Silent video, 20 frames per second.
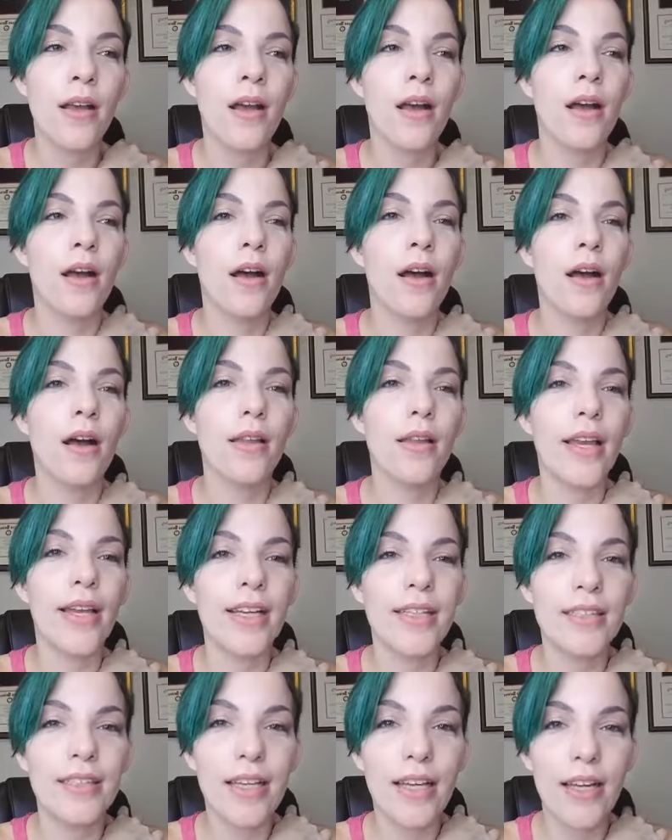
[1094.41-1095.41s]
Like
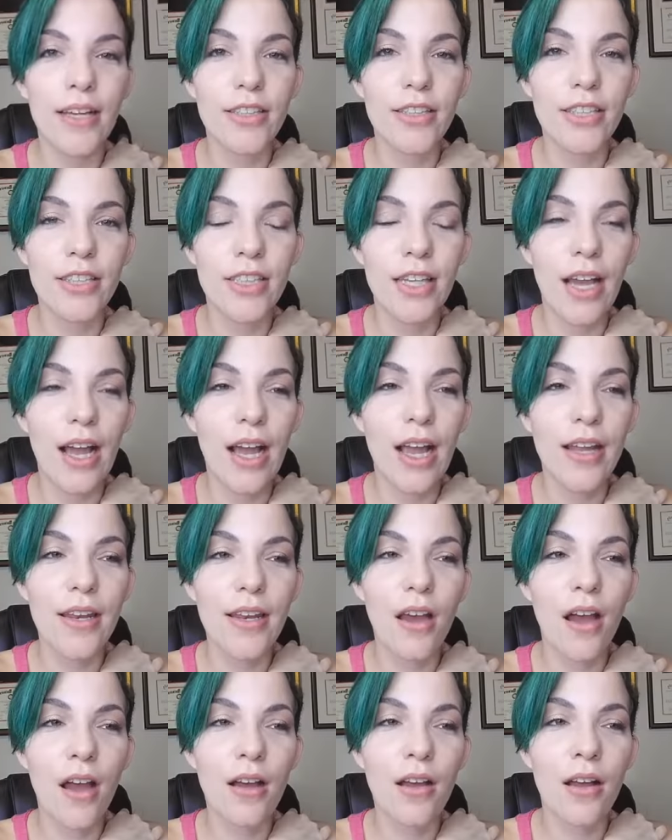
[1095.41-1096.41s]
I said, I just got
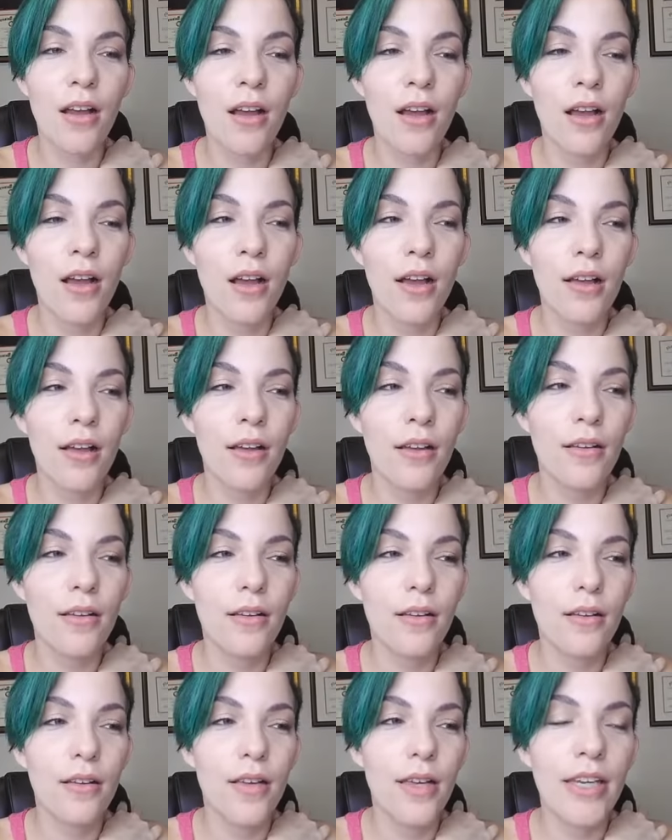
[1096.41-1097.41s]

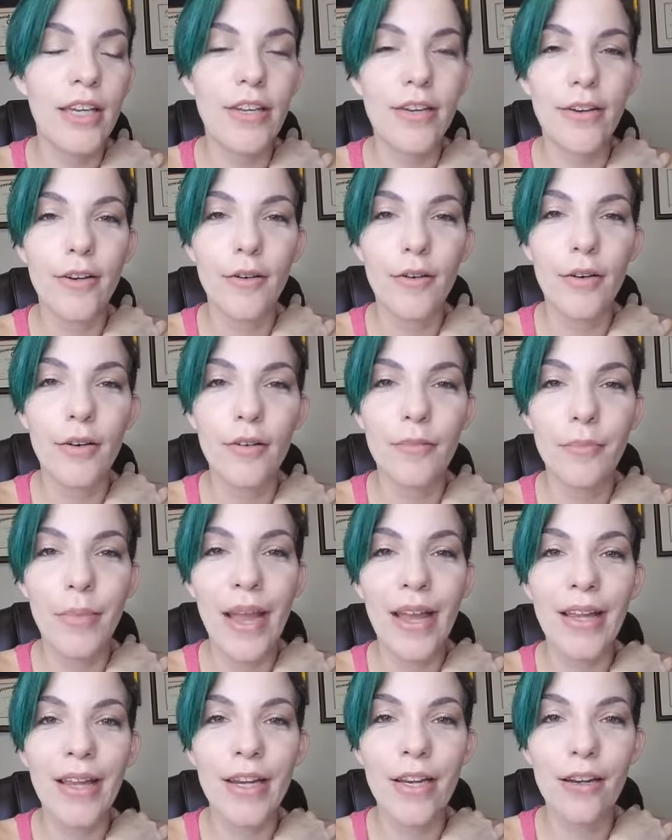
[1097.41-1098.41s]

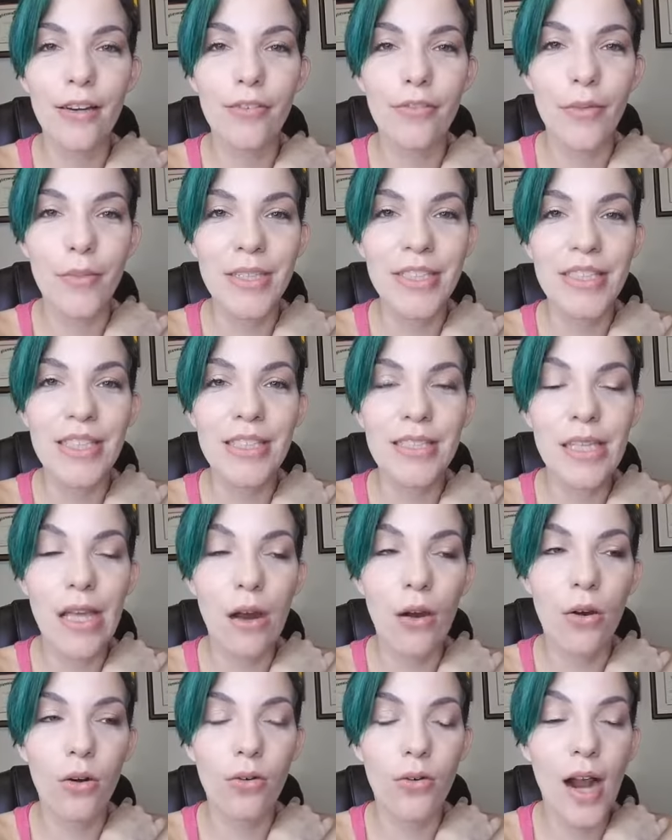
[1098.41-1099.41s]
back here from a
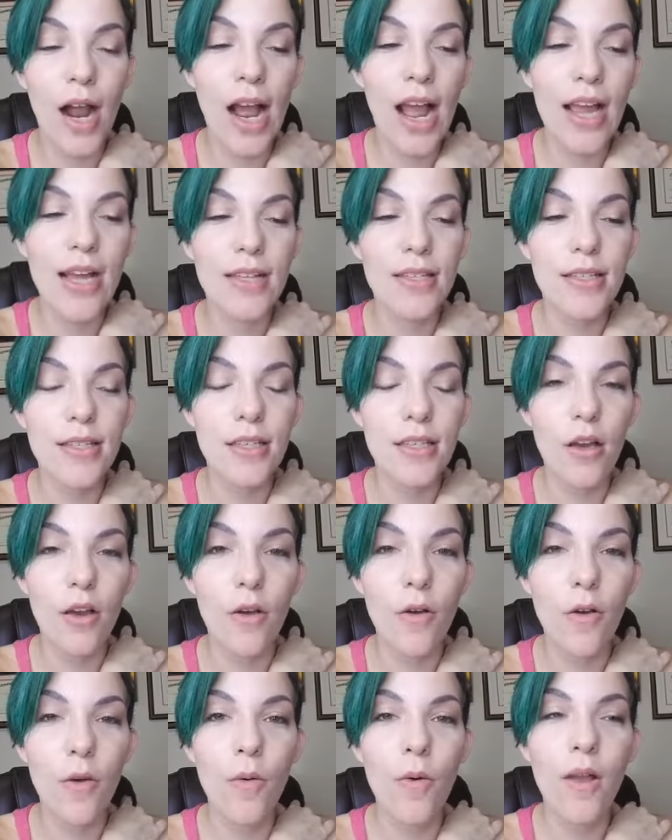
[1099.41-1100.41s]
6-hour ride,
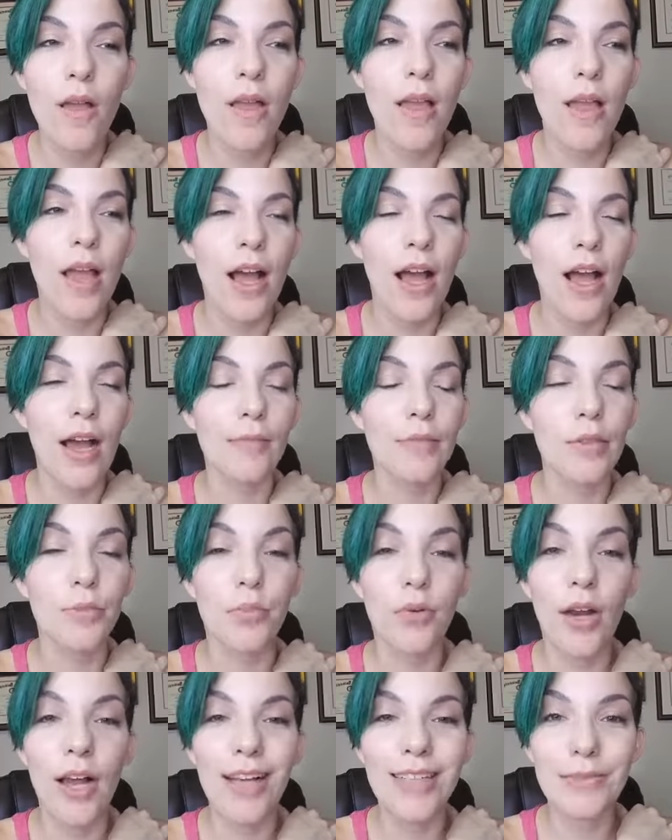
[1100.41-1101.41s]
so I'm
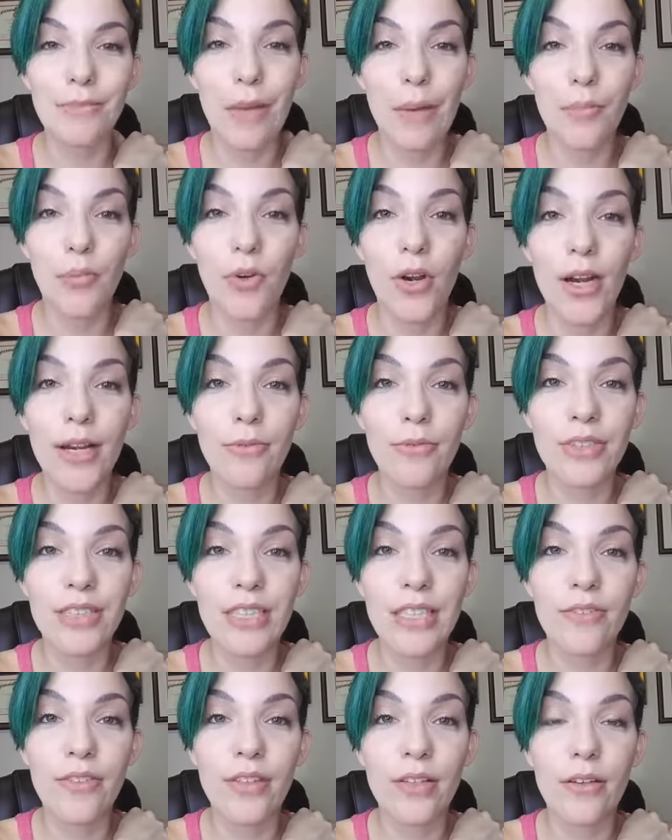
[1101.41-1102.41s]
surprised my brain was
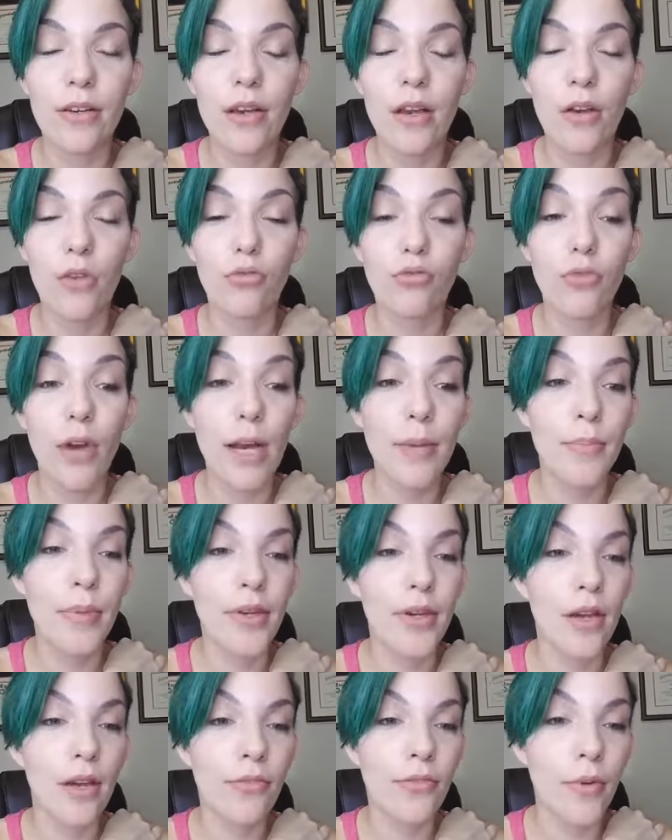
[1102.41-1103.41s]
even ripe
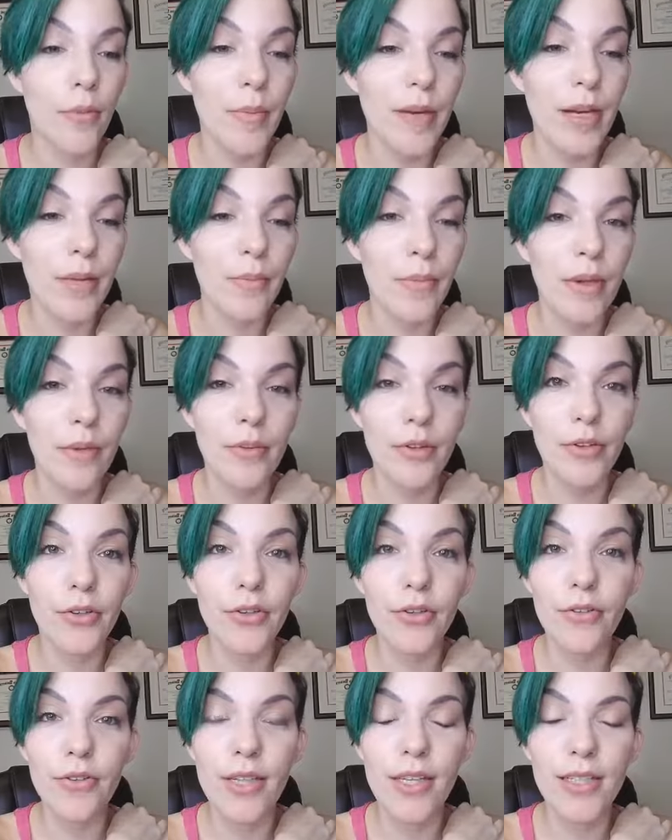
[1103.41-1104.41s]
enough for me to be able to
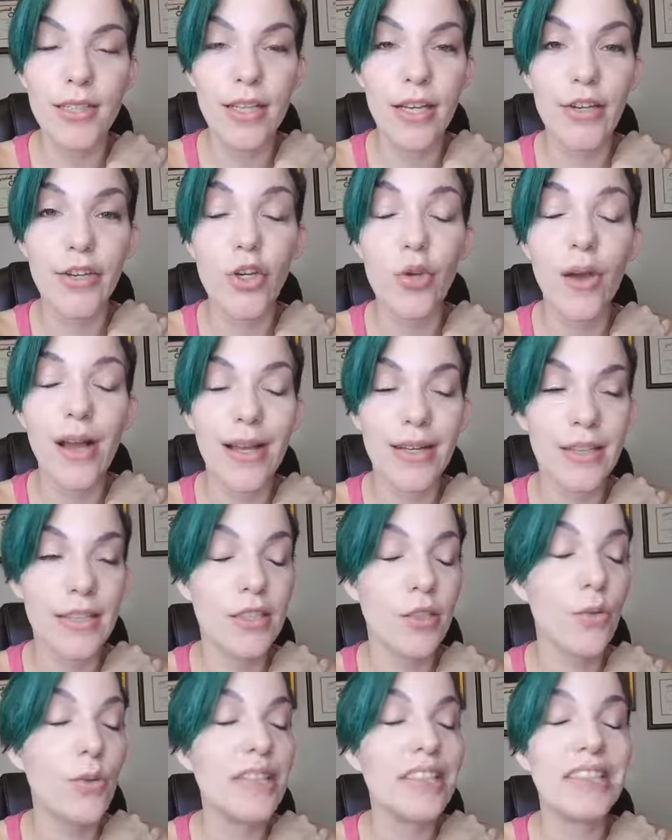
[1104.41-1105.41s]
do this. I knew I had to
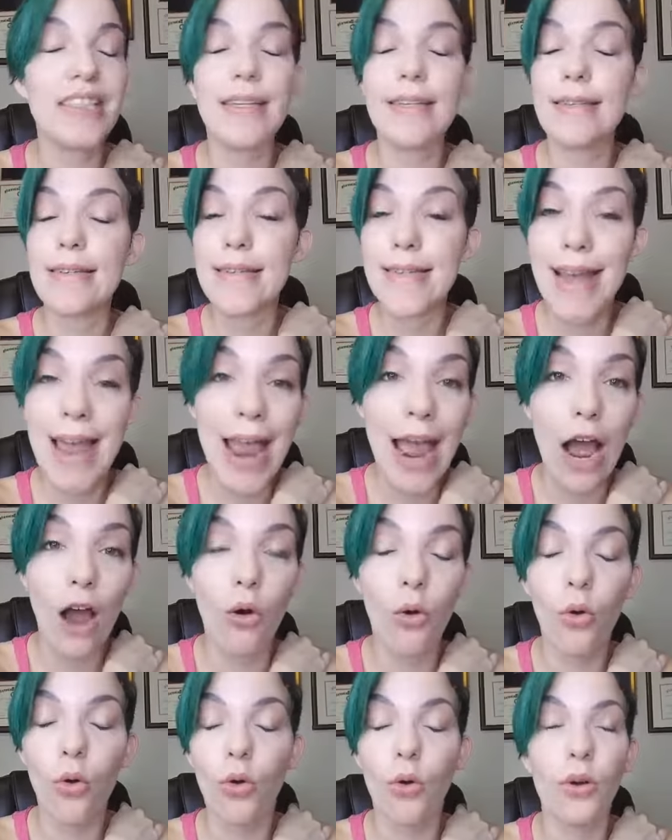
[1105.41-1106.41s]
squeeze it in
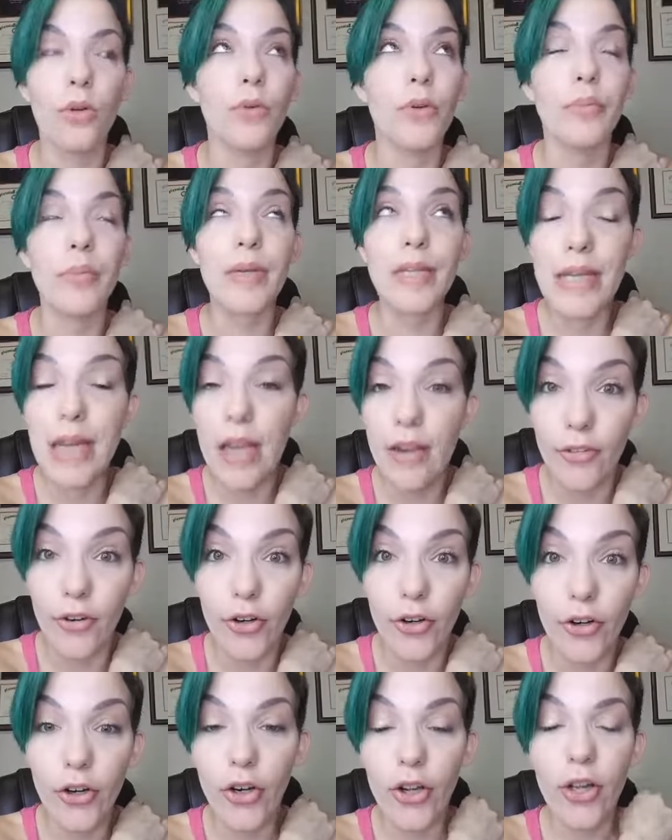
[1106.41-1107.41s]
now or it would be
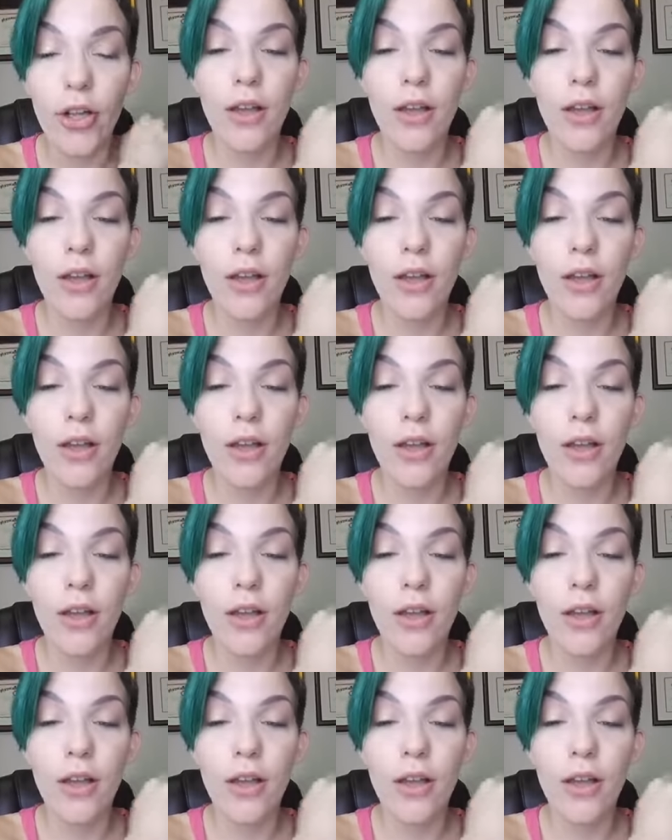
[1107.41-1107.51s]
never.